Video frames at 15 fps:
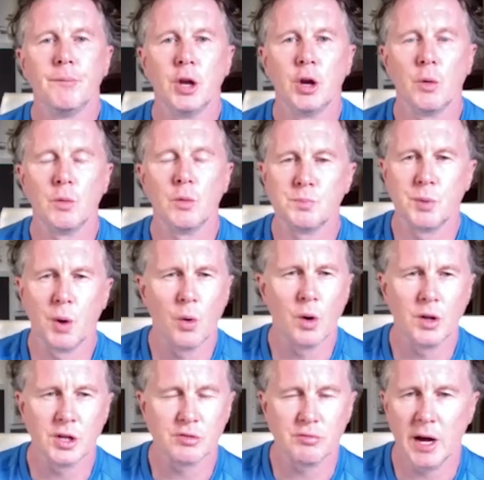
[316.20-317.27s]
you know, we've
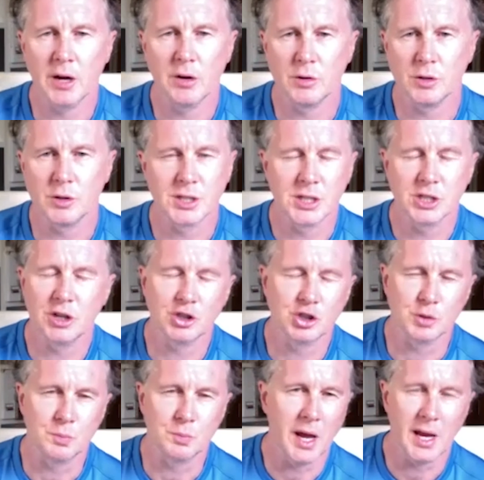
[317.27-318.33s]
broken this record. And it's not
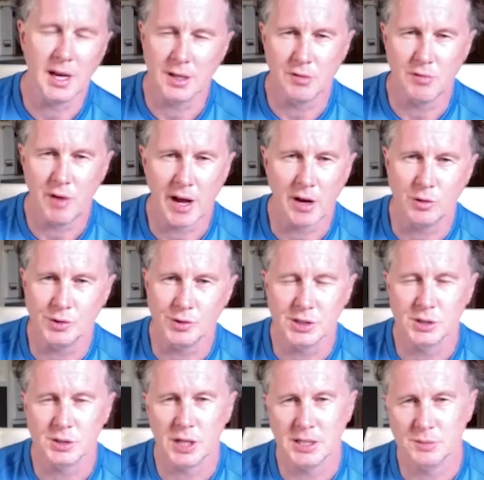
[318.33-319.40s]
just breaking the record.
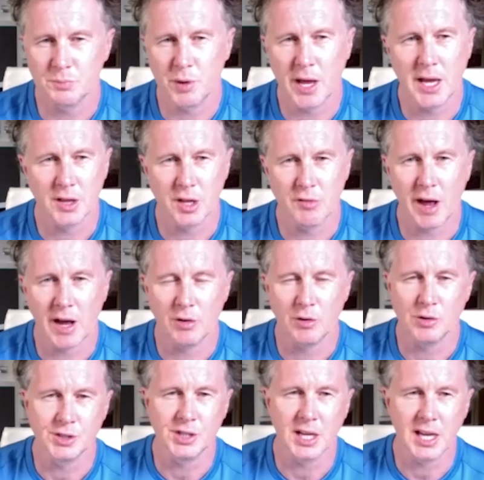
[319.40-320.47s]
It's breaking the
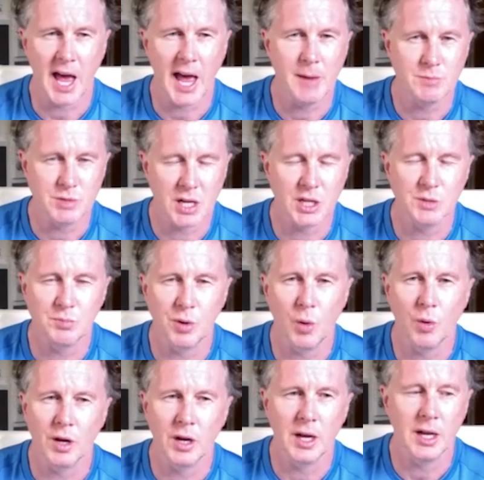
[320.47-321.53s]
record in the games that he's
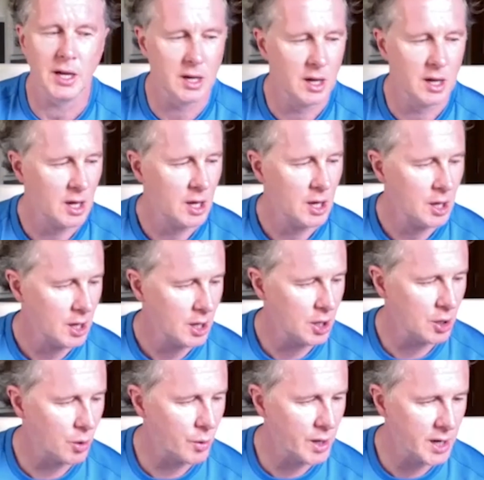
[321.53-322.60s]
broken it in. You
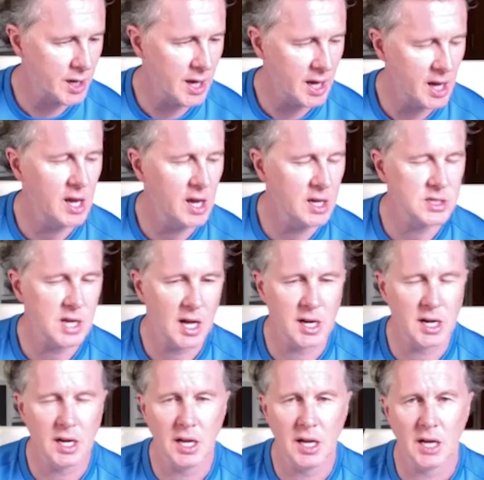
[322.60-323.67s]
know, he
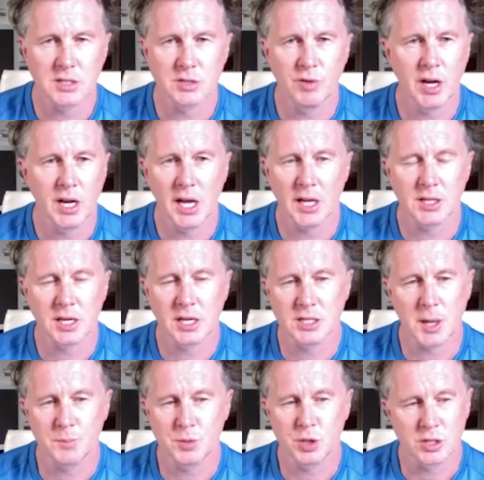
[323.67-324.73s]
has really had an
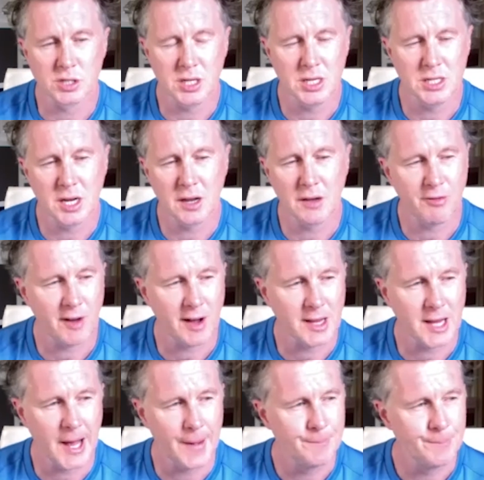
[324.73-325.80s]
exceptional season. And the fact
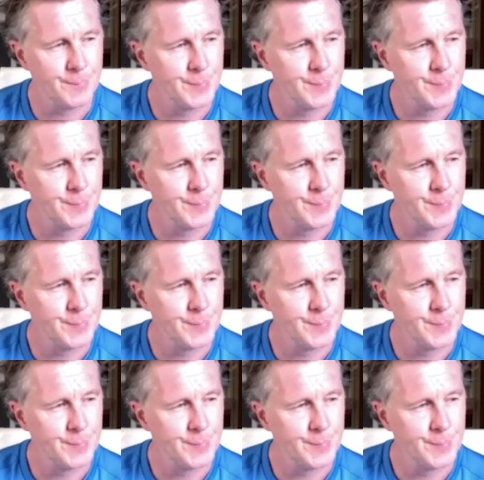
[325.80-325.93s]
that